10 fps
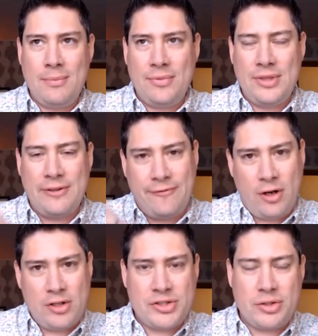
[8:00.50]
the
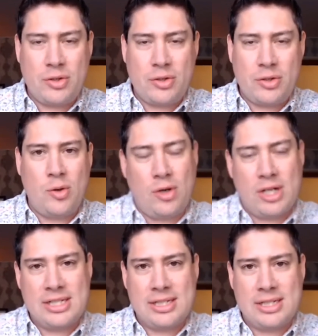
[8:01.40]
first
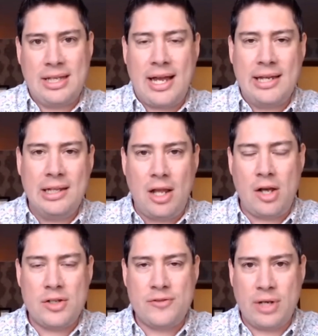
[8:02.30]
course that I
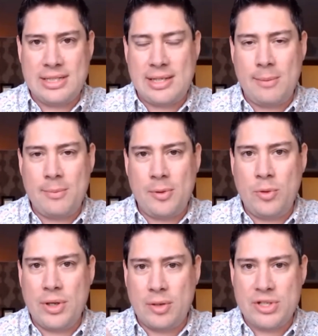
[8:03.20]
launched, for example,
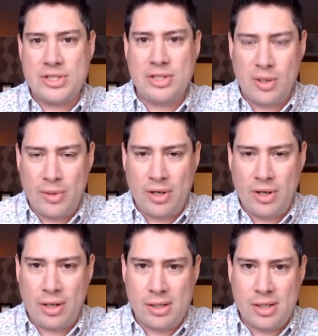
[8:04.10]
with Chris
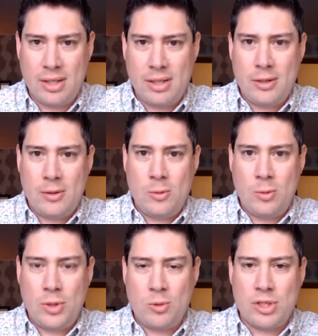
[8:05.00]
Dernberger, which yeah.
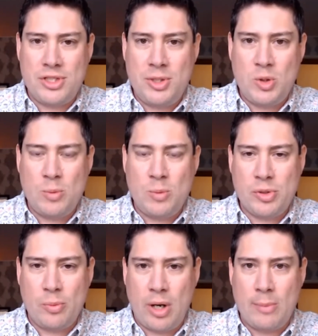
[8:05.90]
was YouTube
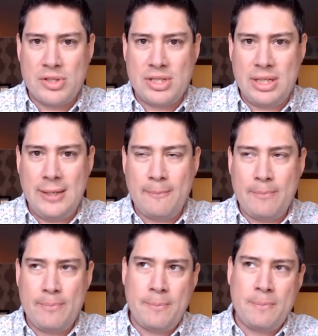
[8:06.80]
Supremacy,
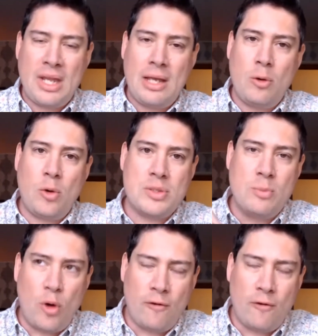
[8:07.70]
and that's was fun- more